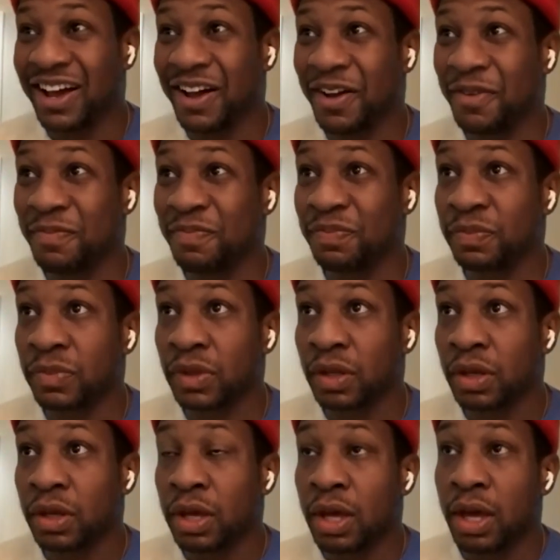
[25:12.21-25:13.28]
Um,
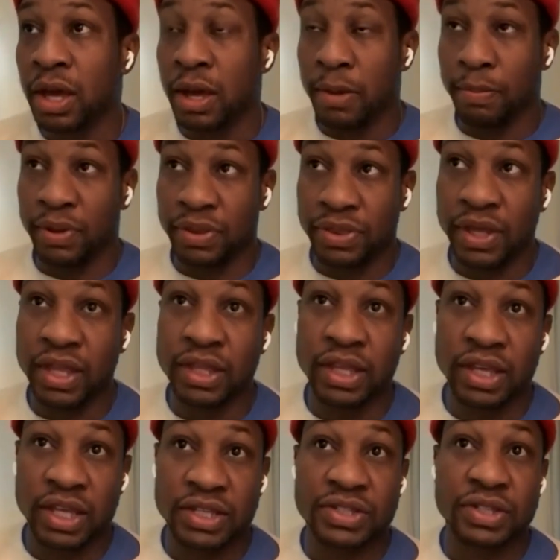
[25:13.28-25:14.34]
but
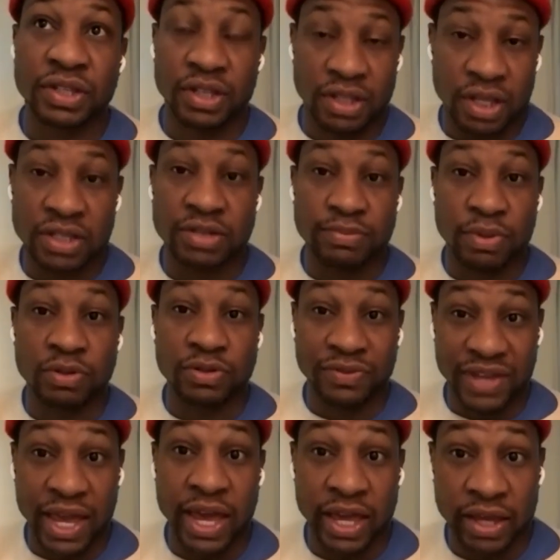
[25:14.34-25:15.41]
then it gets to the nuts and bolts
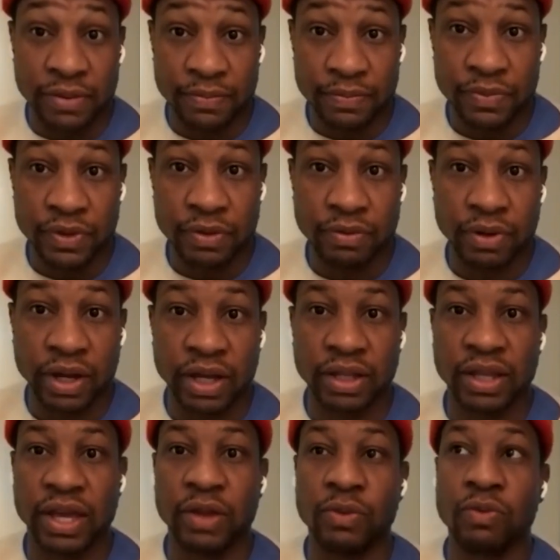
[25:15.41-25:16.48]
of Kang,
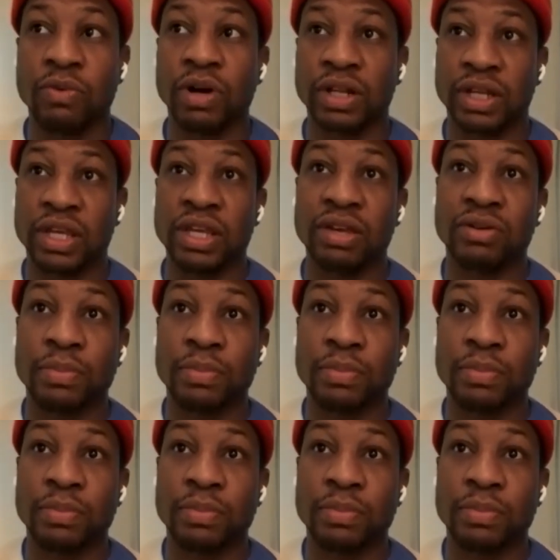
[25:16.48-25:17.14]
right? And what he